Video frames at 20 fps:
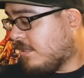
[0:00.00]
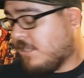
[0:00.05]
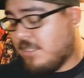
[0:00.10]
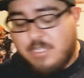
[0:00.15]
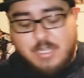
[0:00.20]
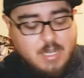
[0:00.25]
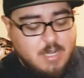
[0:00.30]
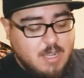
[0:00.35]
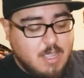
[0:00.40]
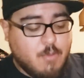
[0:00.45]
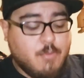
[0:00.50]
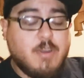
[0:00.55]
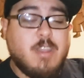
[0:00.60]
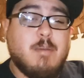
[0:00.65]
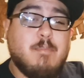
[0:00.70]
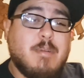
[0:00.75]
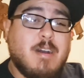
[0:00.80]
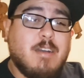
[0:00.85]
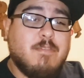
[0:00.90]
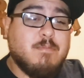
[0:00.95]
Check out what I
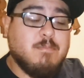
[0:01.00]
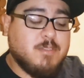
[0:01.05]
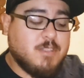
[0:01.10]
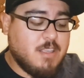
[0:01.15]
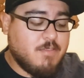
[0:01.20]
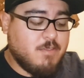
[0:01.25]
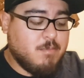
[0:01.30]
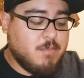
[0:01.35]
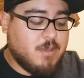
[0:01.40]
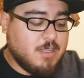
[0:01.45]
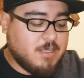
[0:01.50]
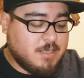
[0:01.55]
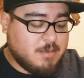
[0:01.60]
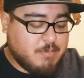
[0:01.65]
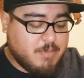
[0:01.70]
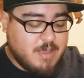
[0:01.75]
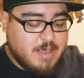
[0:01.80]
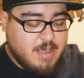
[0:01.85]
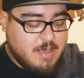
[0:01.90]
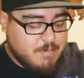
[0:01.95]
bought from $7
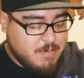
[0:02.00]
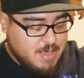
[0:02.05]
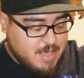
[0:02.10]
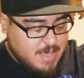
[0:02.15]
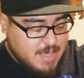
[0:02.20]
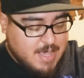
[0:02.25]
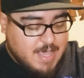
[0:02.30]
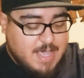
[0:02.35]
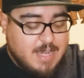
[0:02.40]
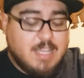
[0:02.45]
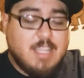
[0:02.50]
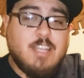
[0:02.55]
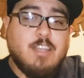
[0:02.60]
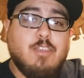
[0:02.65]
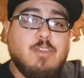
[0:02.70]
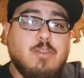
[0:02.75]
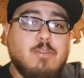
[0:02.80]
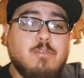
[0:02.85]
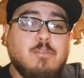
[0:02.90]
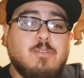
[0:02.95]
a pop. I did
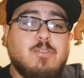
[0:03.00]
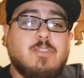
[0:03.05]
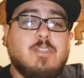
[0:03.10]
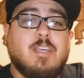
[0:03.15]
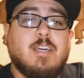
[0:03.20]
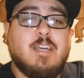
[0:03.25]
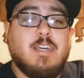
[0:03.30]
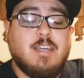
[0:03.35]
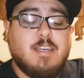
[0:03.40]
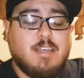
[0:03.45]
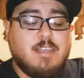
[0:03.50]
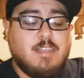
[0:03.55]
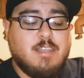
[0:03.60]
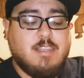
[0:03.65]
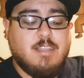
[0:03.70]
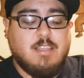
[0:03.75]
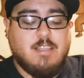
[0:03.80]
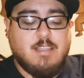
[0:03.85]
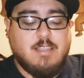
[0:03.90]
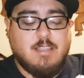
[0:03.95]
use
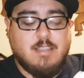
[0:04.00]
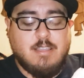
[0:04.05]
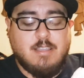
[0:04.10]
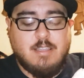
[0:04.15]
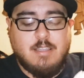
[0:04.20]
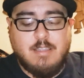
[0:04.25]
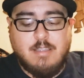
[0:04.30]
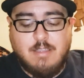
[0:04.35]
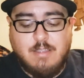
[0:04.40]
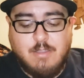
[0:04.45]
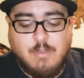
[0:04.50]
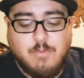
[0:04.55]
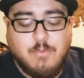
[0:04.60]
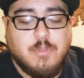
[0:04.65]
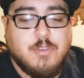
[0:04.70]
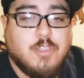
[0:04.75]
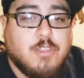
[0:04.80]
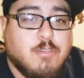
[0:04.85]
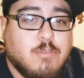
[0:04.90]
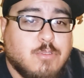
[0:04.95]

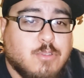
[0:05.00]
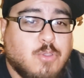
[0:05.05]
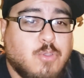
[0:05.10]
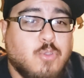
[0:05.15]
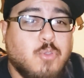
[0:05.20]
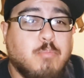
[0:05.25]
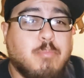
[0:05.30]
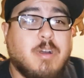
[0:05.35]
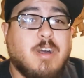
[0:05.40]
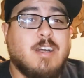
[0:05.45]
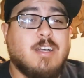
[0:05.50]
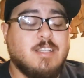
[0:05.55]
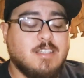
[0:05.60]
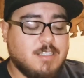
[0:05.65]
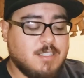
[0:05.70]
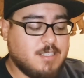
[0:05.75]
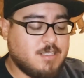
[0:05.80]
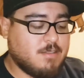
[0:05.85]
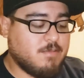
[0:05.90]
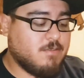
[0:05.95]
one of those
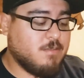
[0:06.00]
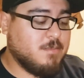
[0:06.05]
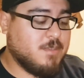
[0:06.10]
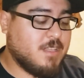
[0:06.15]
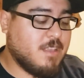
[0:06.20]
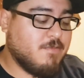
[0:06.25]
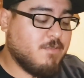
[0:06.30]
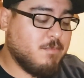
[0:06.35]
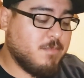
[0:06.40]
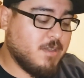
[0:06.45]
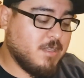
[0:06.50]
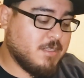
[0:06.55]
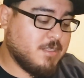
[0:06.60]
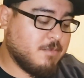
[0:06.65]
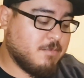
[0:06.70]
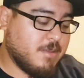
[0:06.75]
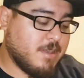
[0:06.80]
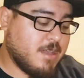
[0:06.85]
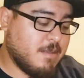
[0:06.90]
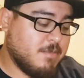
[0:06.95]
coupons from $7 a
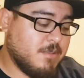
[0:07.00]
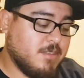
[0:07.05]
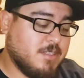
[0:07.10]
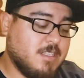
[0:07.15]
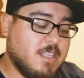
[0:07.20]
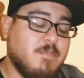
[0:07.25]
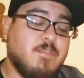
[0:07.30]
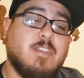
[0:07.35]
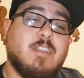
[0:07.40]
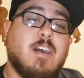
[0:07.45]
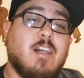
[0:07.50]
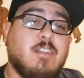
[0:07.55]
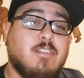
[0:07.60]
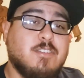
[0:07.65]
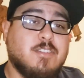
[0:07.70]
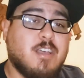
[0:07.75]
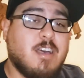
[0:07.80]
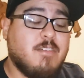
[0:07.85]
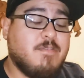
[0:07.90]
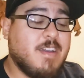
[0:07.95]
pop for
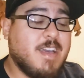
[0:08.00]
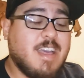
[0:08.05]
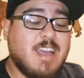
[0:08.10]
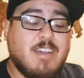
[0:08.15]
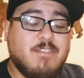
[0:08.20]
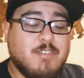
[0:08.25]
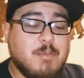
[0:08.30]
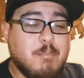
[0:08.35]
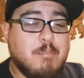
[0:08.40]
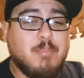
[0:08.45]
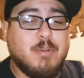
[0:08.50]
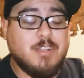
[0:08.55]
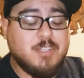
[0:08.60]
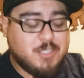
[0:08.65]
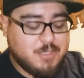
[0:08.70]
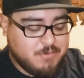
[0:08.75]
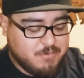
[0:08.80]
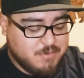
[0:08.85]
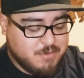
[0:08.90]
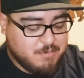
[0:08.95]
$7 off. I have a
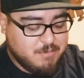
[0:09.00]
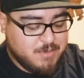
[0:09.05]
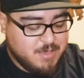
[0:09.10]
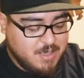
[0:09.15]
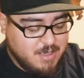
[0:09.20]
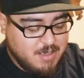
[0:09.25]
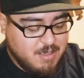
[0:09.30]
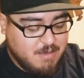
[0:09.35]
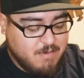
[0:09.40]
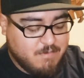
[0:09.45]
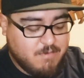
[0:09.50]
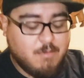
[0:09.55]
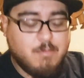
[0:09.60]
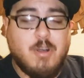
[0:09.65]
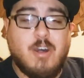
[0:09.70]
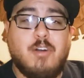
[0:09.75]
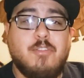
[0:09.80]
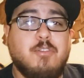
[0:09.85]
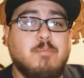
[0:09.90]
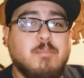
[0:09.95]
bunch of them from
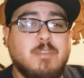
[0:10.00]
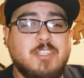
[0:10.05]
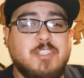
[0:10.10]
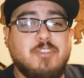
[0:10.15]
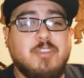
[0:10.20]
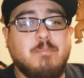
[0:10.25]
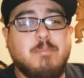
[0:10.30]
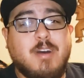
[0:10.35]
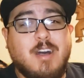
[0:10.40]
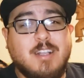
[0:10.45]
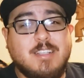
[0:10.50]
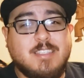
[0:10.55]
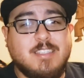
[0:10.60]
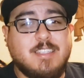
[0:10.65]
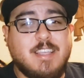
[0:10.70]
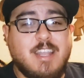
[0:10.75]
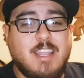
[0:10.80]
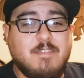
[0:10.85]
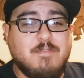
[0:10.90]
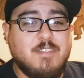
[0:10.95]
all the mystery boxes
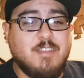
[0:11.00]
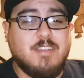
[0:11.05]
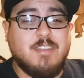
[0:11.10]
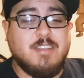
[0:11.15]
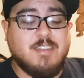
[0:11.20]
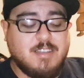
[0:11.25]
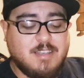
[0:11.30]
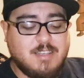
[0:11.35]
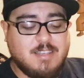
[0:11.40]
that I've done.